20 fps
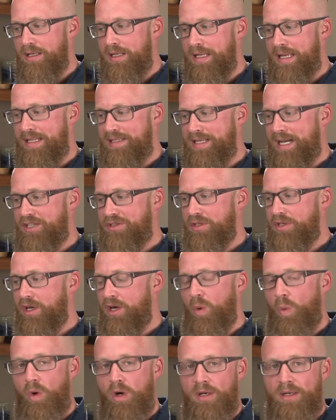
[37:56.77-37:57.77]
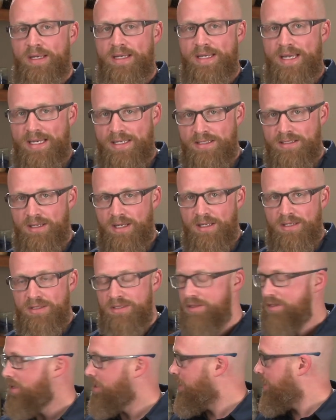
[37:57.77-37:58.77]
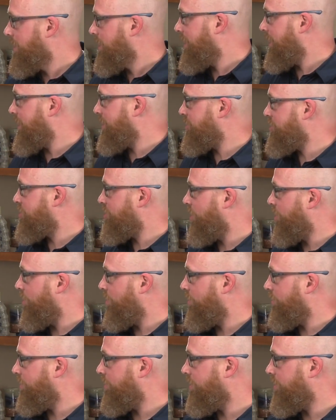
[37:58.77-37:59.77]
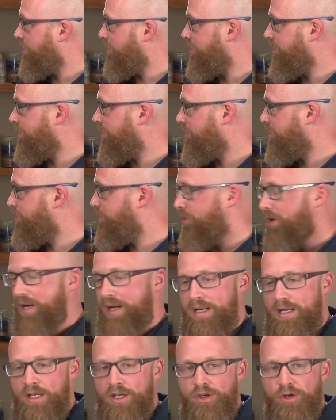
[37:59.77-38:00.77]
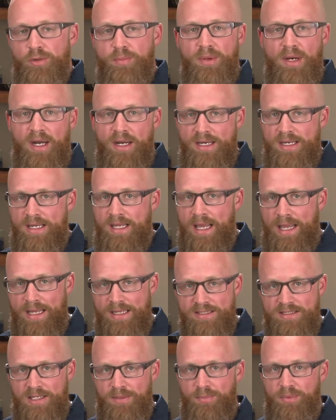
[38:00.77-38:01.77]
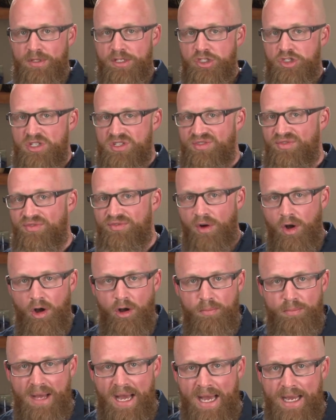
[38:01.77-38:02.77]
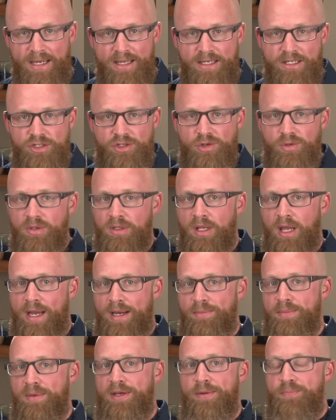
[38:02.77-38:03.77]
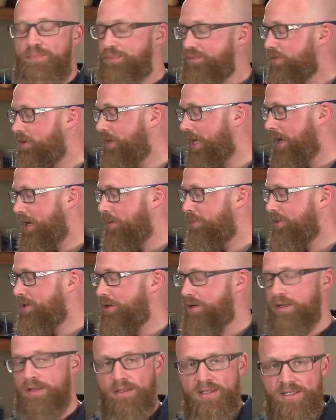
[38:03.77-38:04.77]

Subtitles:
it's actually going to work against us. And so your brain and your body can't simply just fall back into alignment, not up here at